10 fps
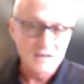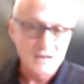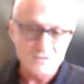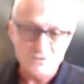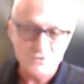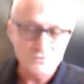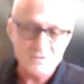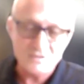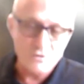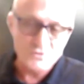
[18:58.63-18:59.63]
because as soon
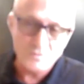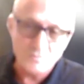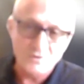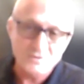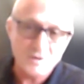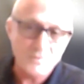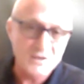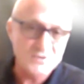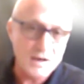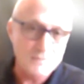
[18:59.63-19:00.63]
as OSHA pulls up on
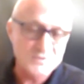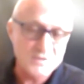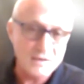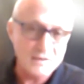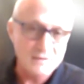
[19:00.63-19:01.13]
a job site,